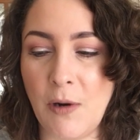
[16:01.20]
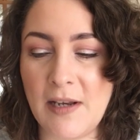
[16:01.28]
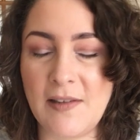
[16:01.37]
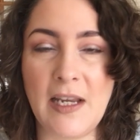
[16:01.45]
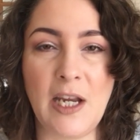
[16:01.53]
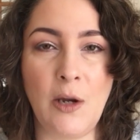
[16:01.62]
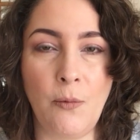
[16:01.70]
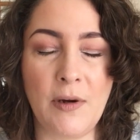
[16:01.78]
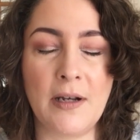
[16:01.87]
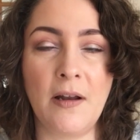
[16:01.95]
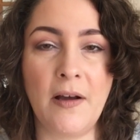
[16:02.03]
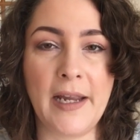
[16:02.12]
ones that you
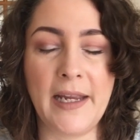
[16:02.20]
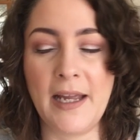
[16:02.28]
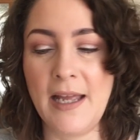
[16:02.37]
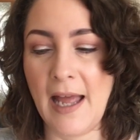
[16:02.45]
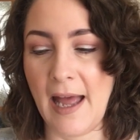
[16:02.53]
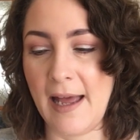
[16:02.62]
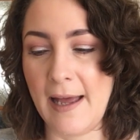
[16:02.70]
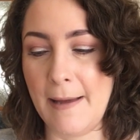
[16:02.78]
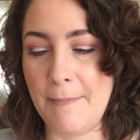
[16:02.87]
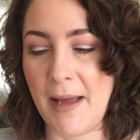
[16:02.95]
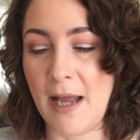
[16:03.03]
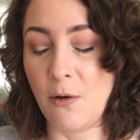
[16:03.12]
would like.
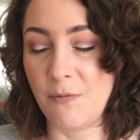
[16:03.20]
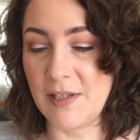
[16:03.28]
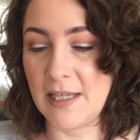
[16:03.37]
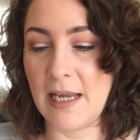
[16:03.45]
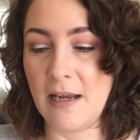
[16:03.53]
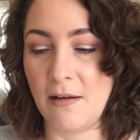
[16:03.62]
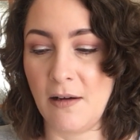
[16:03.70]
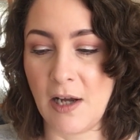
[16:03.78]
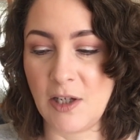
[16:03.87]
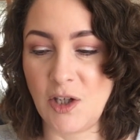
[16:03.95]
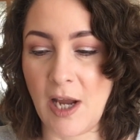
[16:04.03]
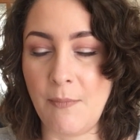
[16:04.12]
And obviously I
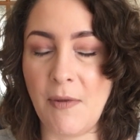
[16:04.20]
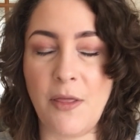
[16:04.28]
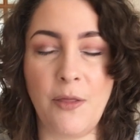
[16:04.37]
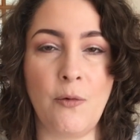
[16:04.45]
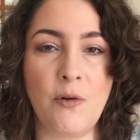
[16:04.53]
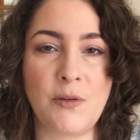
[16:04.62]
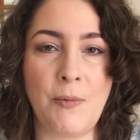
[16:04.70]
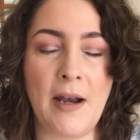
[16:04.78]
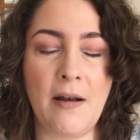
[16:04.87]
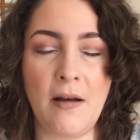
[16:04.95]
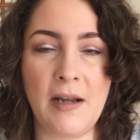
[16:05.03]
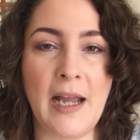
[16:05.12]
share my thoughts
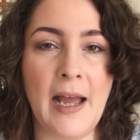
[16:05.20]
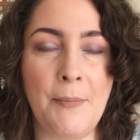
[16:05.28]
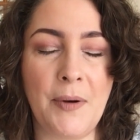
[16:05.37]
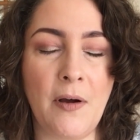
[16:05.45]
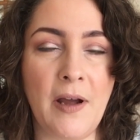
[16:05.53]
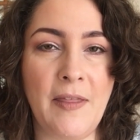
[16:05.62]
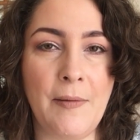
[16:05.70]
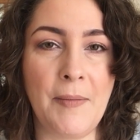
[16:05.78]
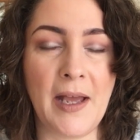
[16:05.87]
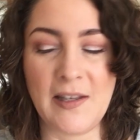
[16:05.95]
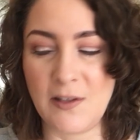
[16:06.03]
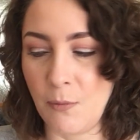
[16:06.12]
when I apply
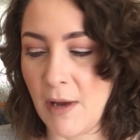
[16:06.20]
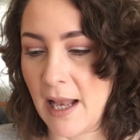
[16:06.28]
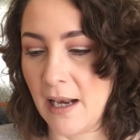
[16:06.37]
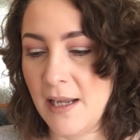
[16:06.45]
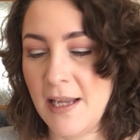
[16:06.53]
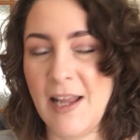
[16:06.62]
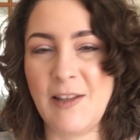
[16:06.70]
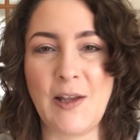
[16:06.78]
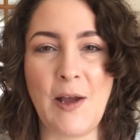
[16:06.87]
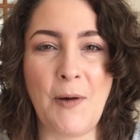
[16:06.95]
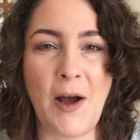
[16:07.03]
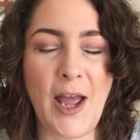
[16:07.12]
them as well.
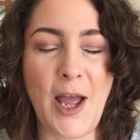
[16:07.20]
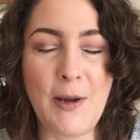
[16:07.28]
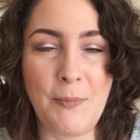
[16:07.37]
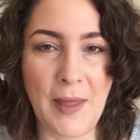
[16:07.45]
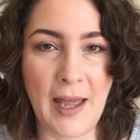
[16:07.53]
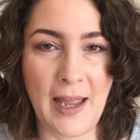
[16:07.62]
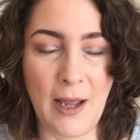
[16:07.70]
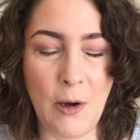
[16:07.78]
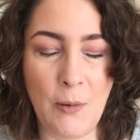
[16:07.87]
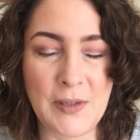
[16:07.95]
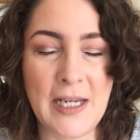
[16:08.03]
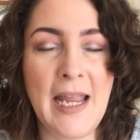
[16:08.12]
So I hope that
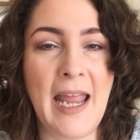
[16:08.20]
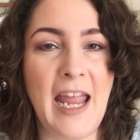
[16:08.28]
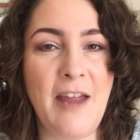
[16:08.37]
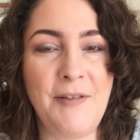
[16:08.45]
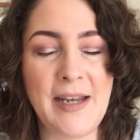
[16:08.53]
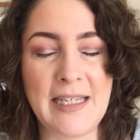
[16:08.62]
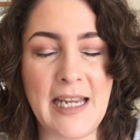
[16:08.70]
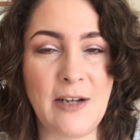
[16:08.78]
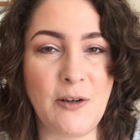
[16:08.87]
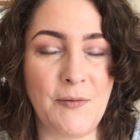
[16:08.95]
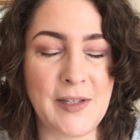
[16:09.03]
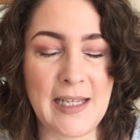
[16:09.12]
helped. If it
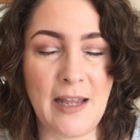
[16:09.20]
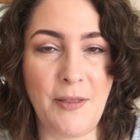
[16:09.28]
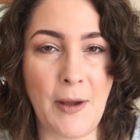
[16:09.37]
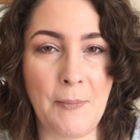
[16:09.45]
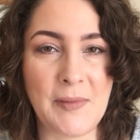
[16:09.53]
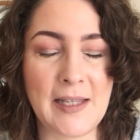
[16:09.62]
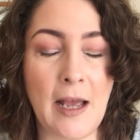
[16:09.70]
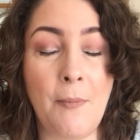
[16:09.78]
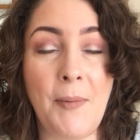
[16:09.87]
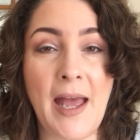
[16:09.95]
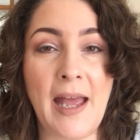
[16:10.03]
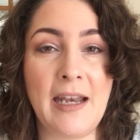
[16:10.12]
did, obviously thumbs
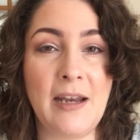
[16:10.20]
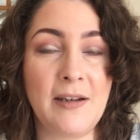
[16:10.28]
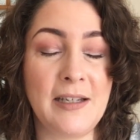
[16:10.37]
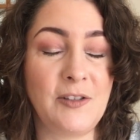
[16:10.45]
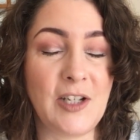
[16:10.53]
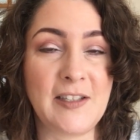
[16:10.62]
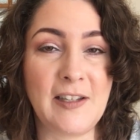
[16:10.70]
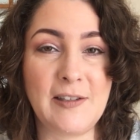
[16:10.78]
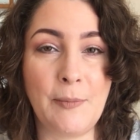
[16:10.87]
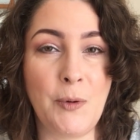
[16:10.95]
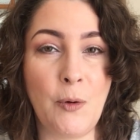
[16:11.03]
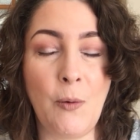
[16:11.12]
up, and just to
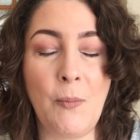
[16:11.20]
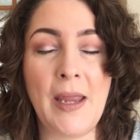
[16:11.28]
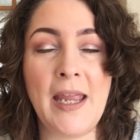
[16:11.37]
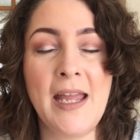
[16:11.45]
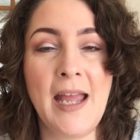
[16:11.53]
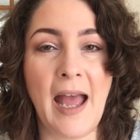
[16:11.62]
support me,